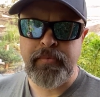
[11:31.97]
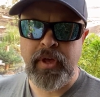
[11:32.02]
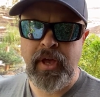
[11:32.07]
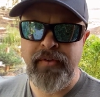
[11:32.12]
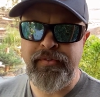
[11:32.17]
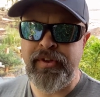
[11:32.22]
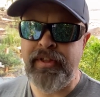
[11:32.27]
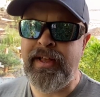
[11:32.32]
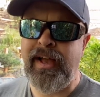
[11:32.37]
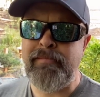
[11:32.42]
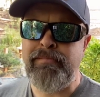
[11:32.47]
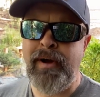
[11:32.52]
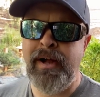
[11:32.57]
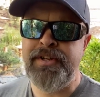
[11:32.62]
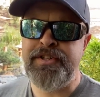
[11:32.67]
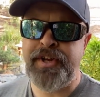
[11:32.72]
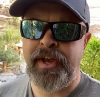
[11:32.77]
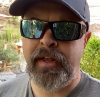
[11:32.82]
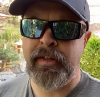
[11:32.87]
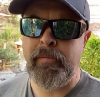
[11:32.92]
if you like my
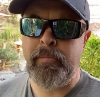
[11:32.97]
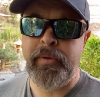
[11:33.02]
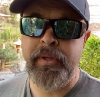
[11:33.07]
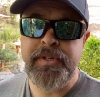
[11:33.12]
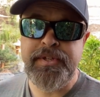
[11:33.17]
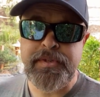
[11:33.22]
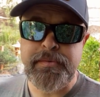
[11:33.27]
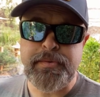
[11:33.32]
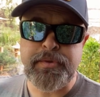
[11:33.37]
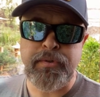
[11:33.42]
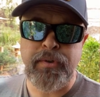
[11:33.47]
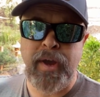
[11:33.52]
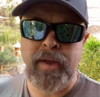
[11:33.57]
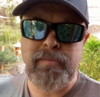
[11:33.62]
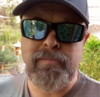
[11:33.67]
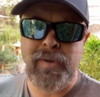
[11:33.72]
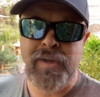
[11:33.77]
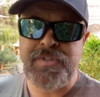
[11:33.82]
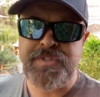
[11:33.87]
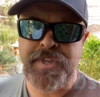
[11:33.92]
channel, please subscribe
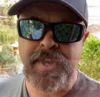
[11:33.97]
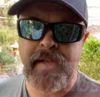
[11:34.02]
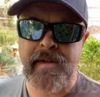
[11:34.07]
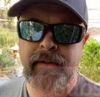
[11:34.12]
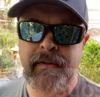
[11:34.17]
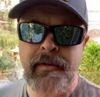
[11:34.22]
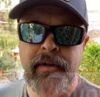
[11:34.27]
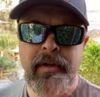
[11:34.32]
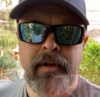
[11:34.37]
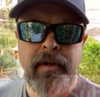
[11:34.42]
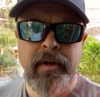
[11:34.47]
to my channel.